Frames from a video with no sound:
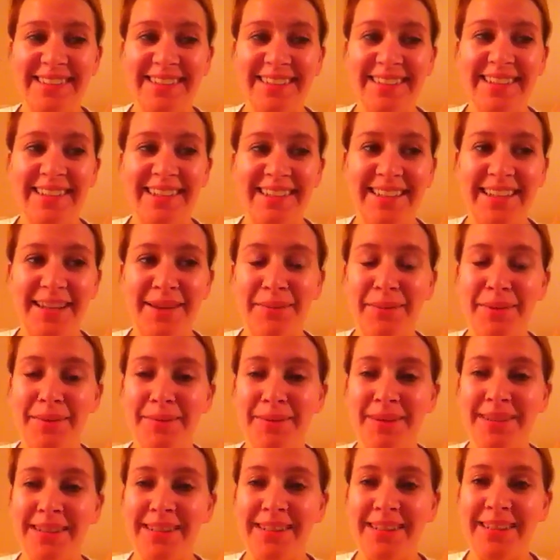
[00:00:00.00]
he kept me
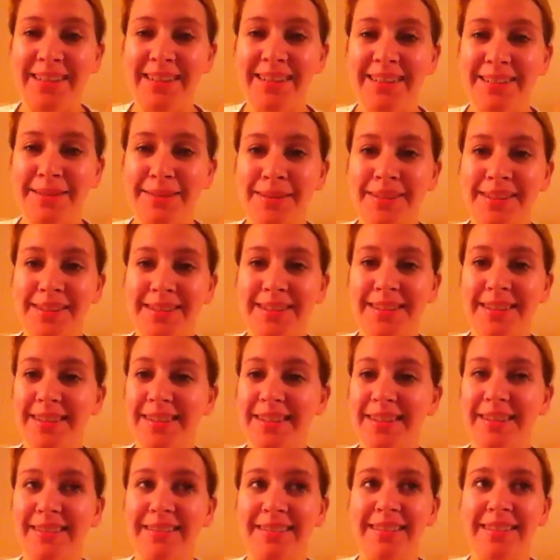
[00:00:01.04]
busy, especially
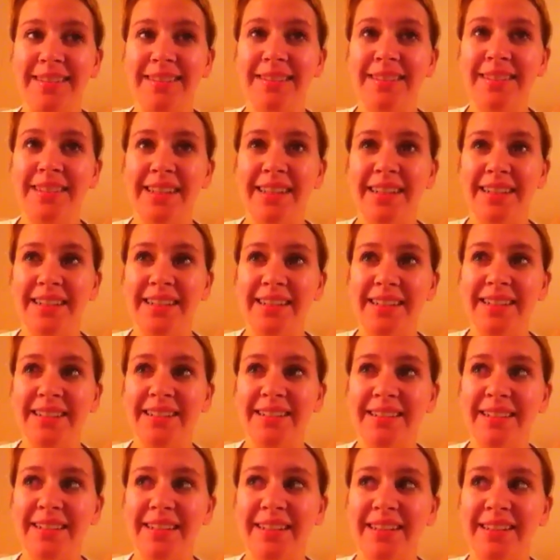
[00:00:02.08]
since he wanted to be carried a
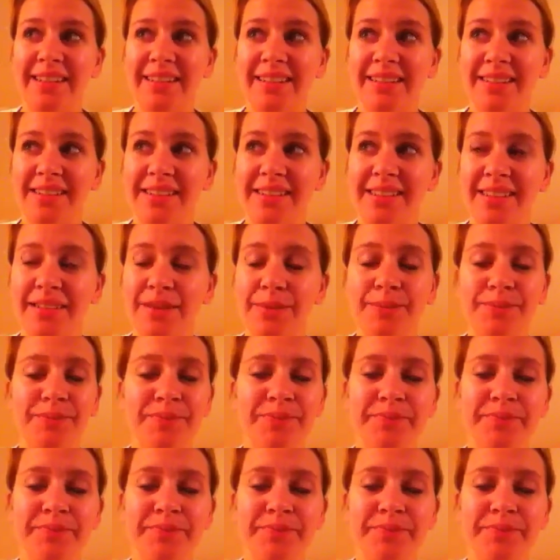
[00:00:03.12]
lot also.